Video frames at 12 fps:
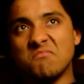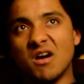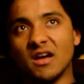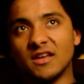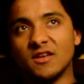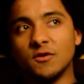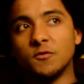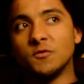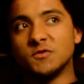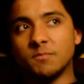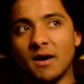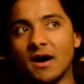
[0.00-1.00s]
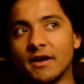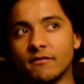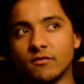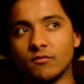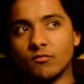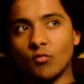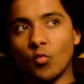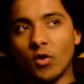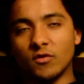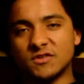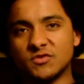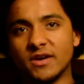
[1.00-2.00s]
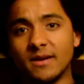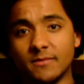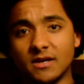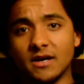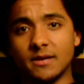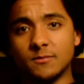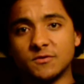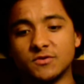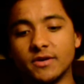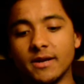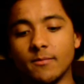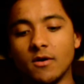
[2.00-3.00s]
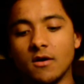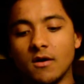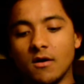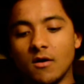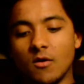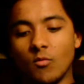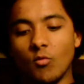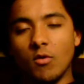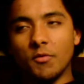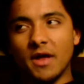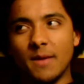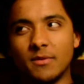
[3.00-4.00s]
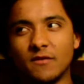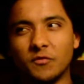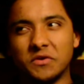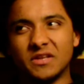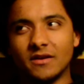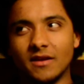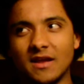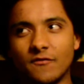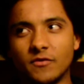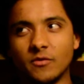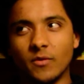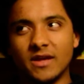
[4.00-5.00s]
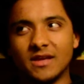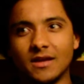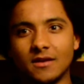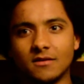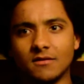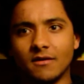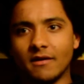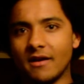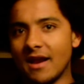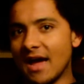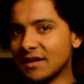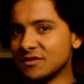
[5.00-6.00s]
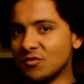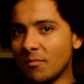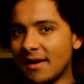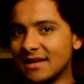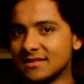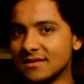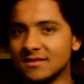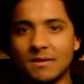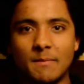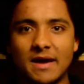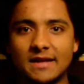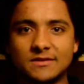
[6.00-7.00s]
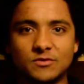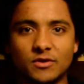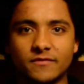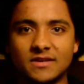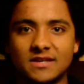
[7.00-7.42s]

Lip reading: a huge part of a stream, the Karamu stream, what would happen if we did it every weekend on a national basis and made sort of a